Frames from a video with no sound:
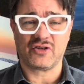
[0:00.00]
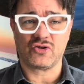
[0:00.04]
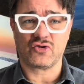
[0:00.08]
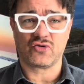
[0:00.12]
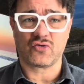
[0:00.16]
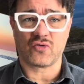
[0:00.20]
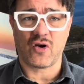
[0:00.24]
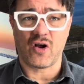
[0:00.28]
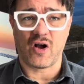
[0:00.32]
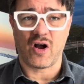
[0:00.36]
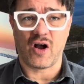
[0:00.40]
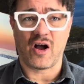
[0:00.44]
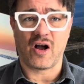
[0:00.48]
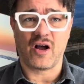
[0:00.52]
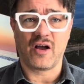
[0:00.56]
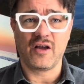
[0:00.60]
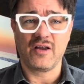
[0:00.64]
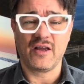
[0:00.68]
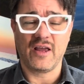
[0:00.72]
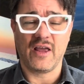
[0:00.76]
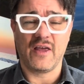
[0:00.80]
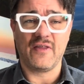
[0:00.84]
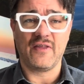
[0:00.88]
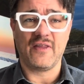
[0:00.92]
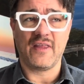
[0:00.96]
to draw,
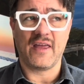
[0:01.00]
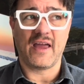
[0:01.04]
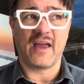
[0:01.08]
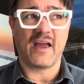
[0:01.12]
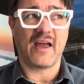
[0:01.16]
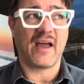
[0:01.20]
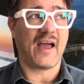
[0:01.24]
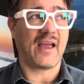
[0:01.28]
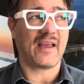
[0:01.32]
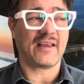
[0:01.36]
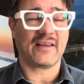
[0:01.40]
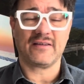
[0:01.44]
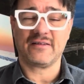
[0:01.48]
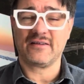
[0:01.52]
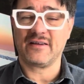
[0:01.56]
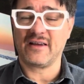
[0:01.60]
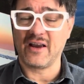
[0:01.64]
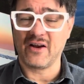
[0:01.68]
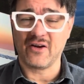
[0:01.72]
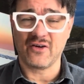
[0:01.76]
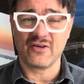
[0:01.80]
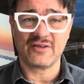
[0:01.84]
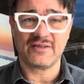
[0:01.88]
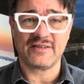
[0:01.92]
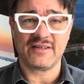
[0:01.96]
and that I
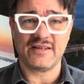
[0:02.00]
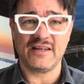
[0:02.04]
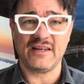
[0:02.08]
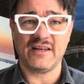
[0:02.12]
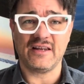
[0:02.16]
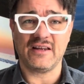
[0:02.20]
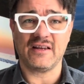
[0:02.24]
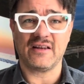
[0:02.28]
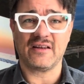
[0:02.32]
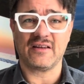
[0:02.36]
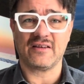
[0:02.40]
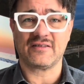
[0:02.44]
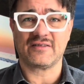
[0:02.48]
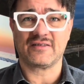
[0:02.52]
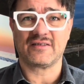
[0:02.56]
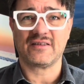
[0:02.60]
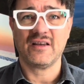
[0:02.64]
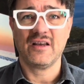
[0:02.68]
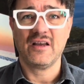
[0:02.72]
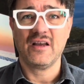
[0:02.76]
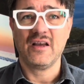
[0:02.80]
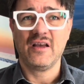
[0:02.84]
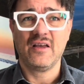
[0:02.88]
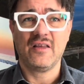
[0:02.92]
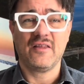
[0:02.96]
guarantee is
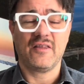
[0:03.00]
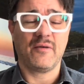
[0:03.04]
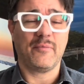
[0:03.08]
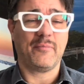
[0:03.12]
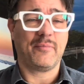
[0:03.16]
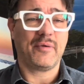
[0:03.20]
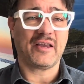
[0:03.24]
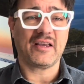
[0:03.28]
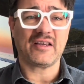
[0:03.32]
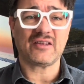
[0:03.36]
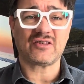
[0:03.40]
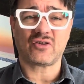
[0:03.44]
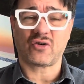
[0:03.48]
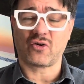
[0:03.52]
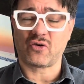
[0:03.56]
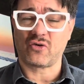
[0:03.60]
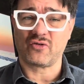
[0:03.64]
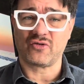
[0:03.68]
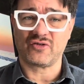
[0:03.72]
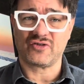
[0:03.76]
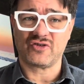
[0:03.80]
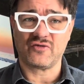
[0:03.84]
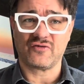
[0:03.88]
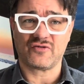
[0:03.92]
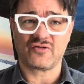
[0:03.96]
the biggest
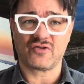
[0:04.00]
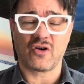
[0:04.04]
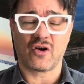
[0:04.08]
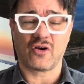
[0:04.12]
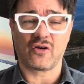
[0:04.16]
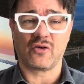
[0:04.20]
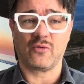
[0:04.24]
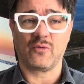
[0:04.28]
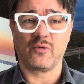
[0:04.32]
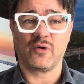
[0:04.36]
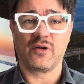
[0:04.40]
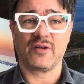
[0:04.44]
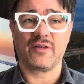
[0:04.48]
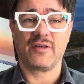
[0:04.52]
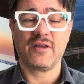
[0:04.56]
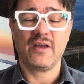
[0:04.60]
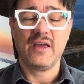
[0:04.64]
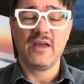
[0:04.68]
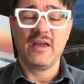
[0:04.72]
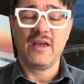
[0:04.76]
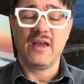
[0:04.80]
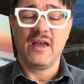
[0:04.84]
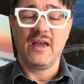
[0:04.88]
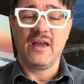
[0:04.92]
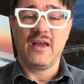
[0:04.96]
hurdles you struggle with,
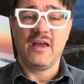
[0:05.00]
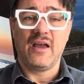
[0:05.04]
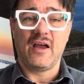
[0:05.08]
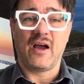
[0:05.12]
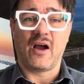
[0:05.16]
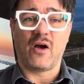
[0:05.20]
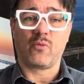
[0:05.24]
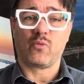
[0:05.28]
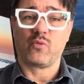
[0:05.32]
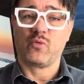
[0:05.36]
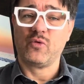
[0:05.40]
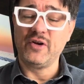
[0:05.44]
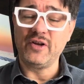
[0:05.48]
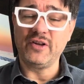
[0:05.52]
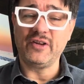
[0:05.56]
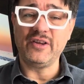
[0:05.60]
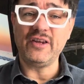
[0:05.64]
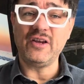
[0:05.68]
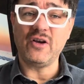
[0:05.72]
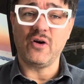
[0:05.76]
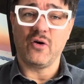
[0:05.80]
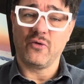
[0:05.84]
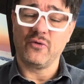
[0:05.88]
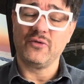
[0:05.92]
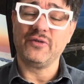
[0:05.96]

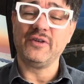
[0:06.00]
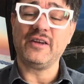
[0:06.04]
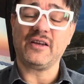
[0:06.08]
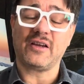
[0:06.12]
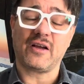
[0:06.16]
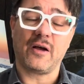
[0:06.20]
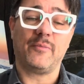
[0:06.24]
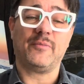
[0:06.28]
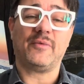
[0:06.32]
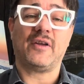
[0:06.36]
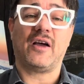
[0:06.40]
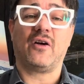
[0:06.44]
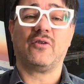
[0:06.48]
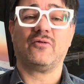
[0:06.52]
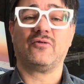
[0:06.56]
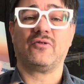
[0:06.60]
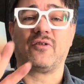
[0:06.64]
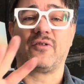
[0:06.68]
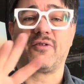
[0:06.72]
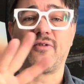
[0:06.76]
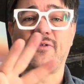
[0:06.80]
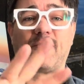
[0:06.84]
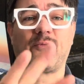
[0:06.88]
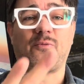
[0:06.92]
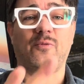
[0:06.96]
really only come down
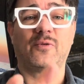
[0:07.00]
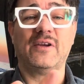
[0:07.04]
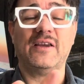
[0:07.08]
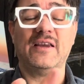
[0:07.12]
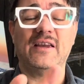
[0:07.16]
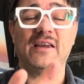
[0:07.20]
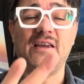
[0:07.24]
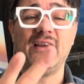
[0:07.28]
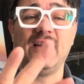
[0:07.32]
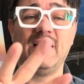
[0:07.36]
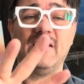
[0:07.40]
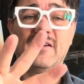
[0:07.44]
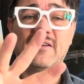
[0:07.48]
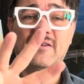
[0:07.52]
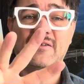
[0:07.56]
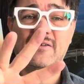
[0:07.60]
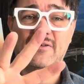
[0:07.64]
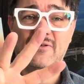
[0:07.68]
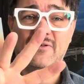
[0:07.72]
to three